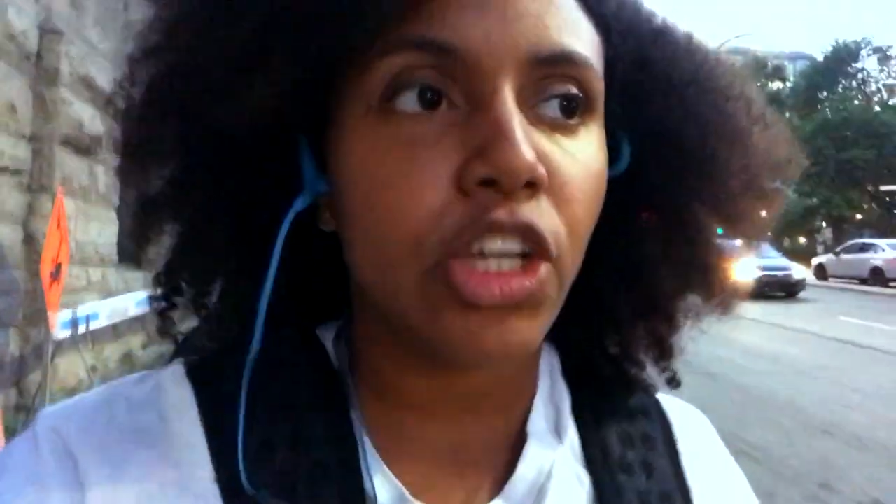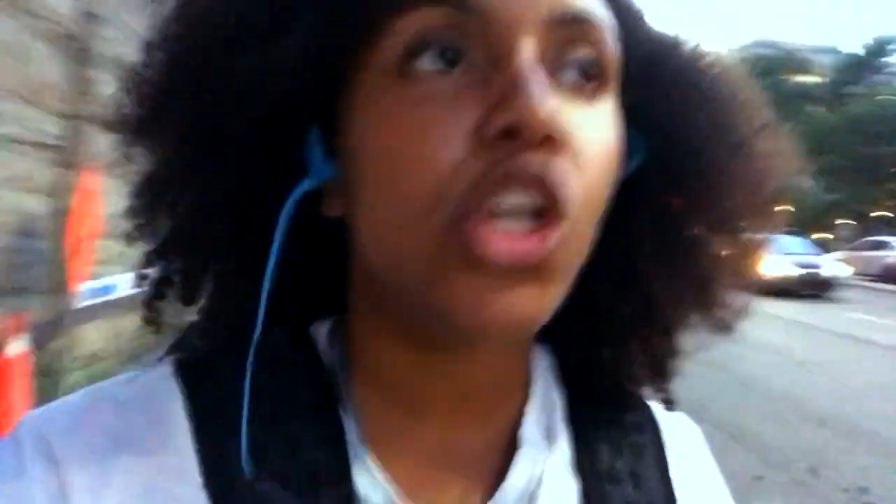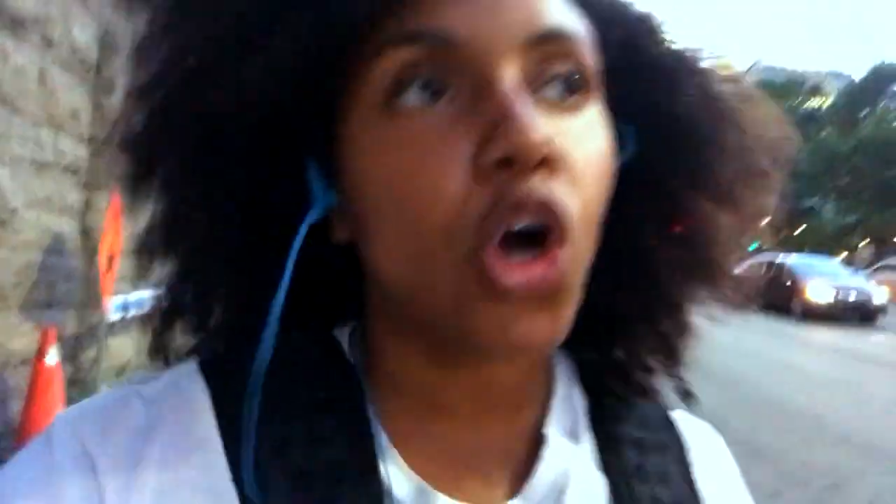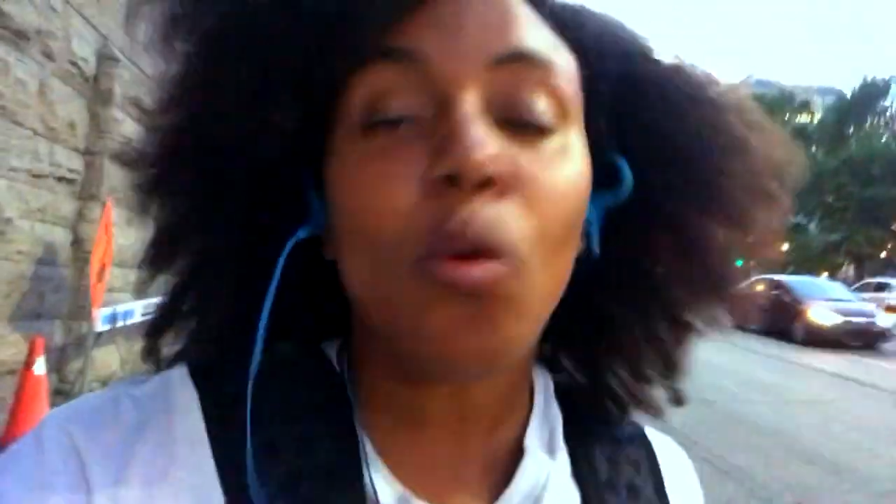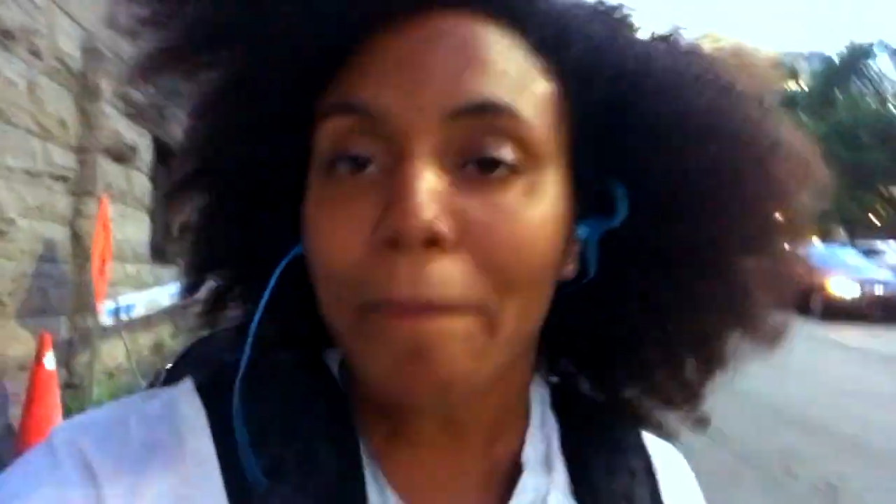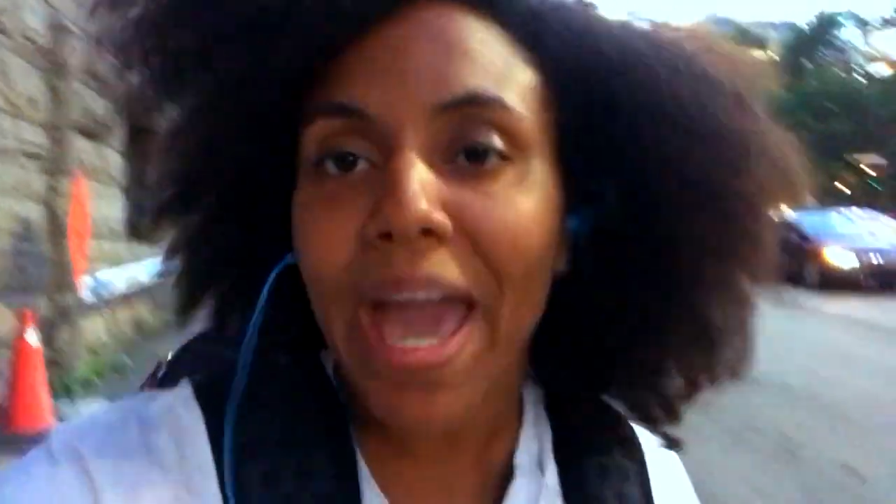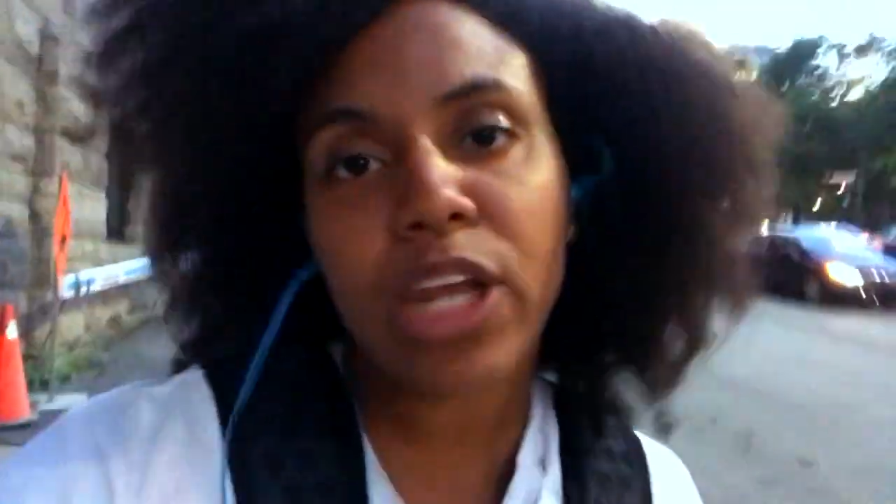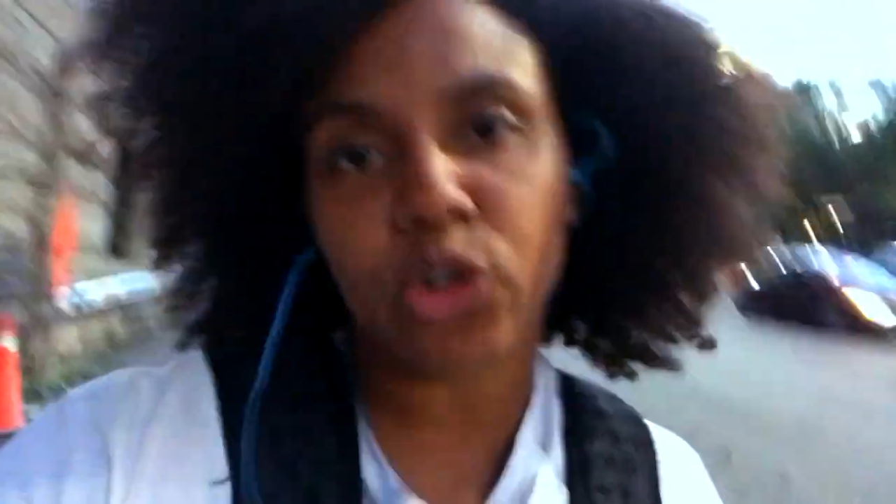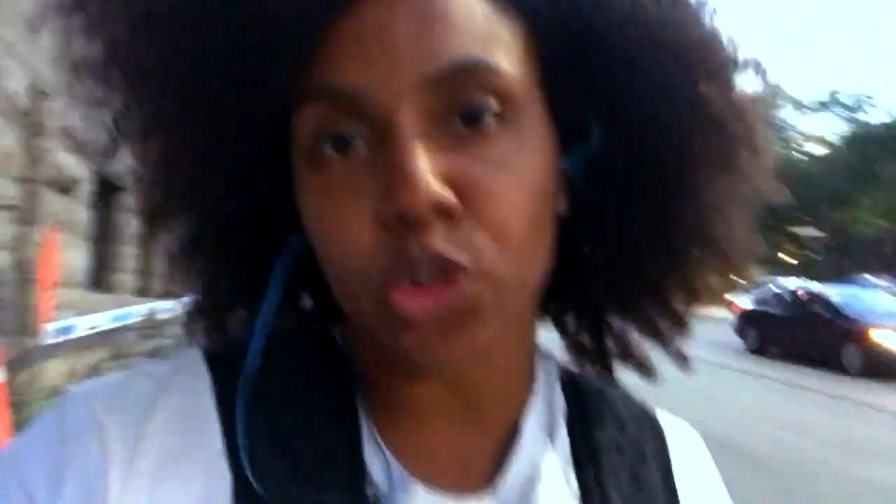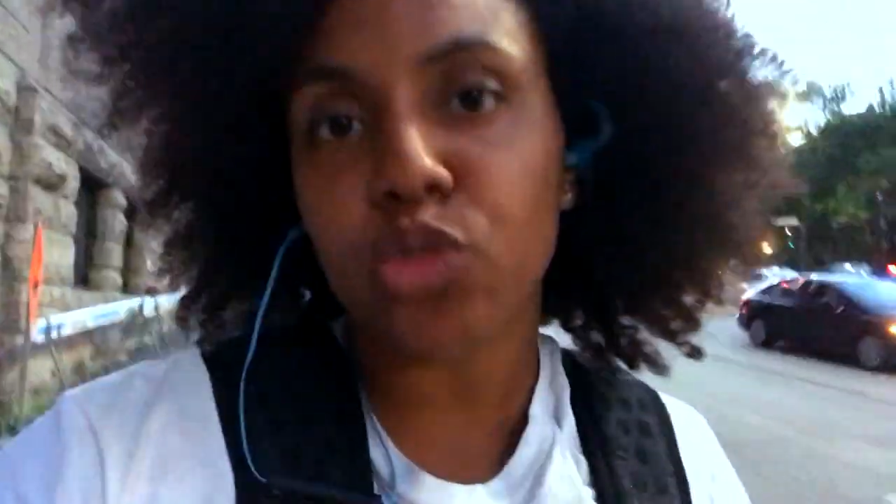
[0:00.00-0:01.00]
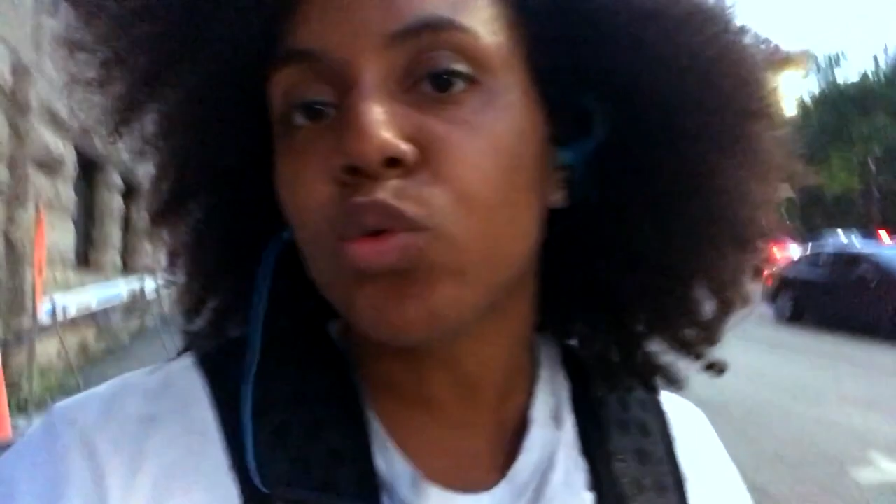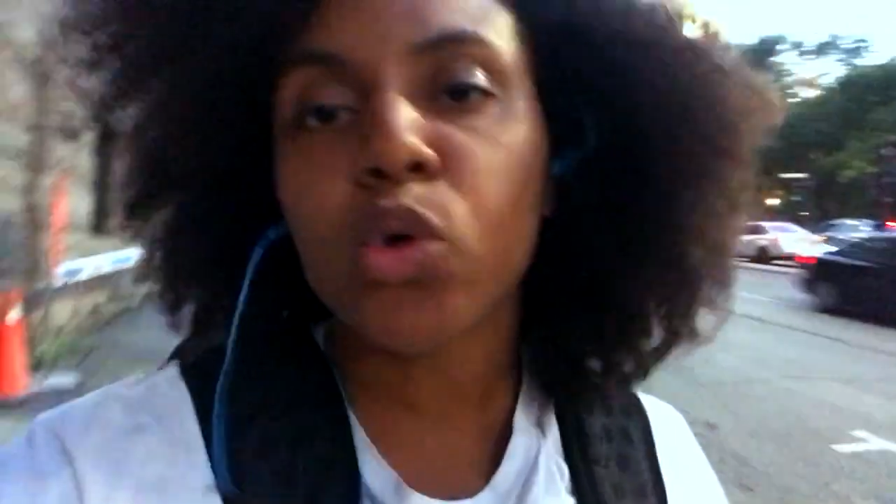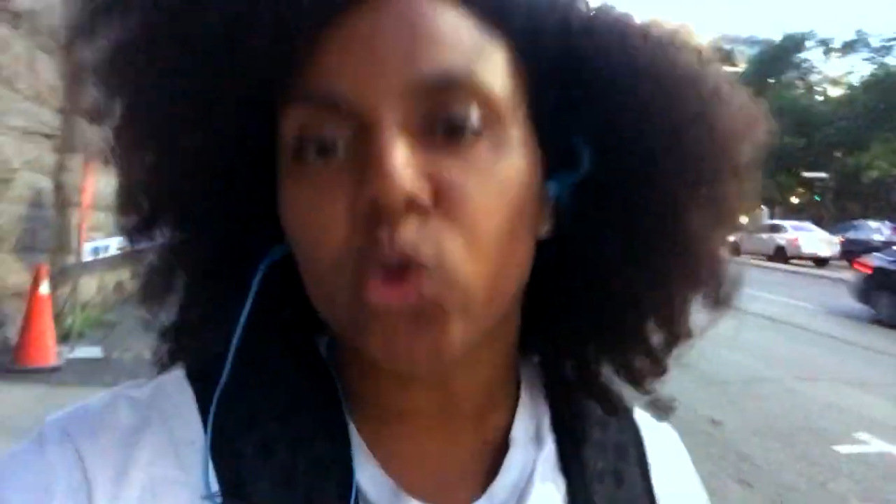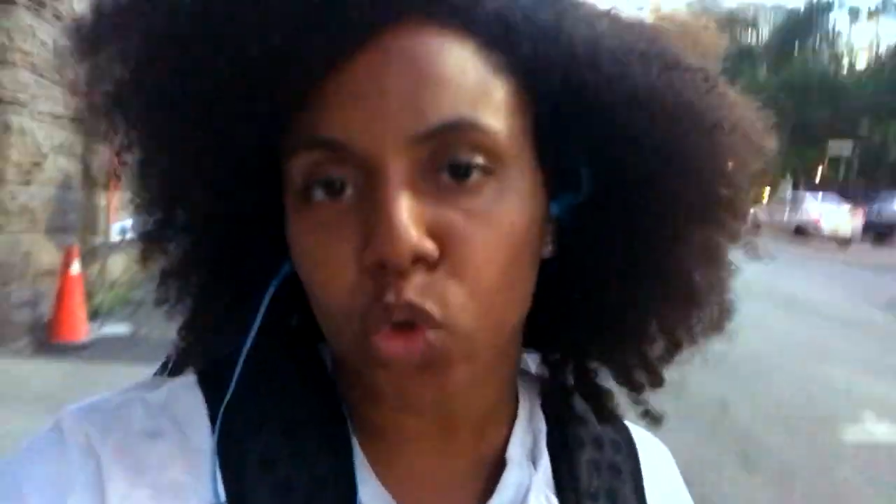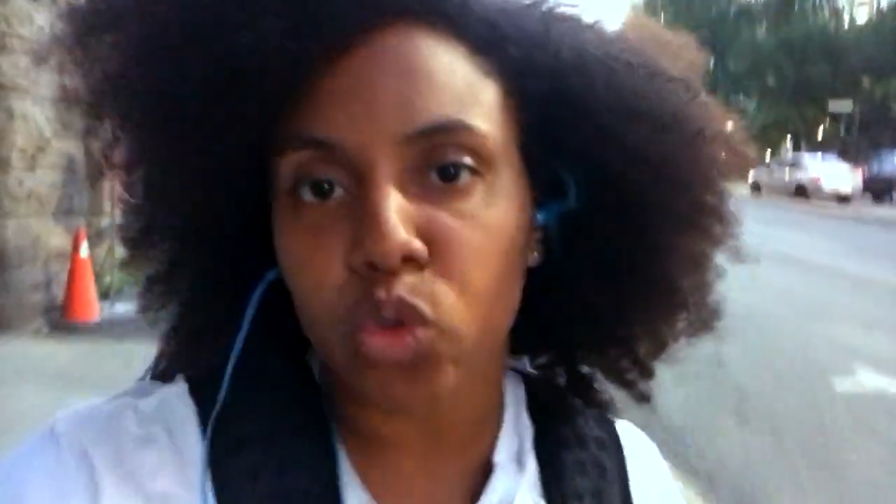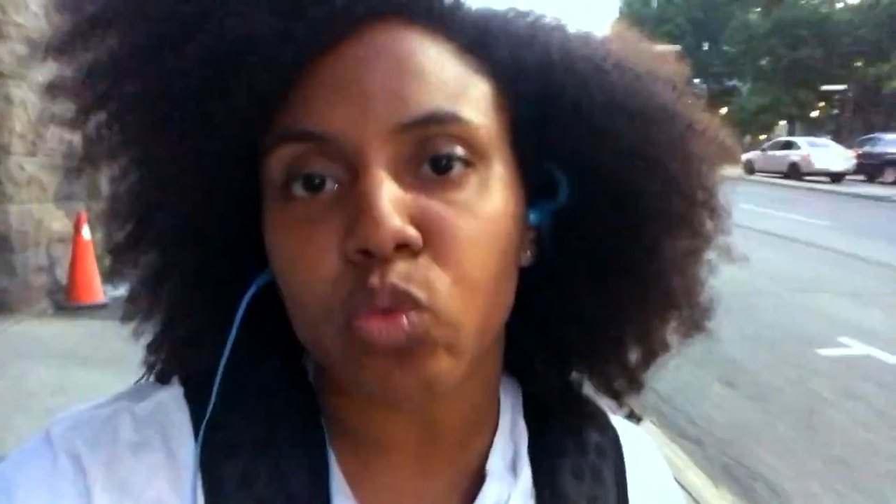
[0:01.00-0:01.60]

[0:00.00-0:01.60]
You know, manners, rules